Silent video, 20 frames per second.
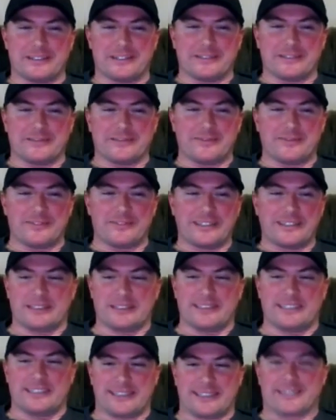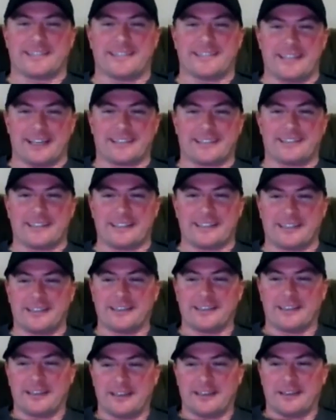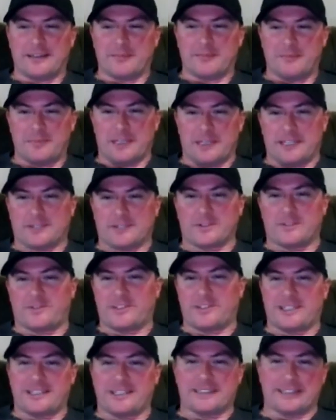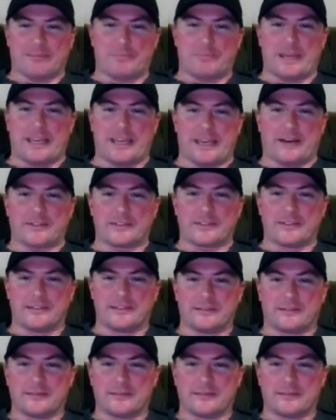of disconnecting entry fees and payouts